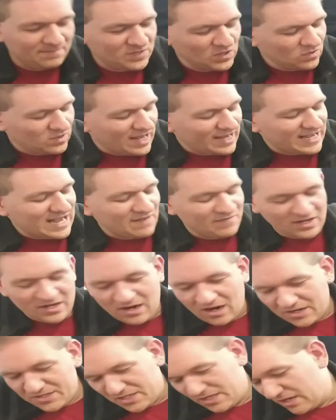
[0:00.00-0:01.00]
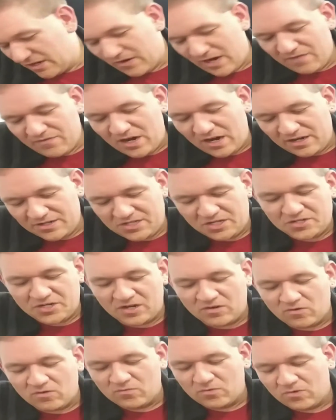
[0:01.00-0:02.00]
You like having cards in the graveyard as a
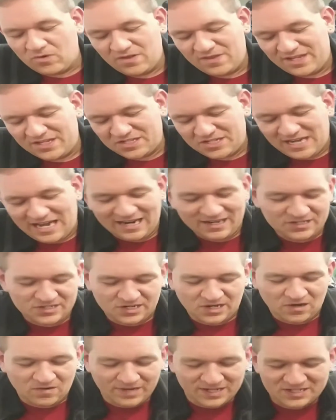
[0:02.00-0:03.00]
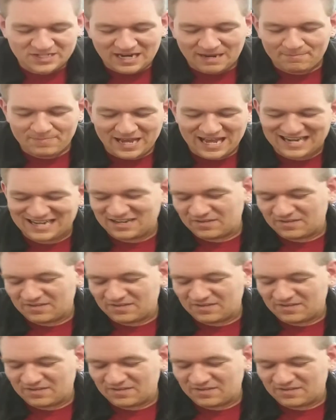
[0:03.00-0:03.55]
general rule in this deck, so it's not bad.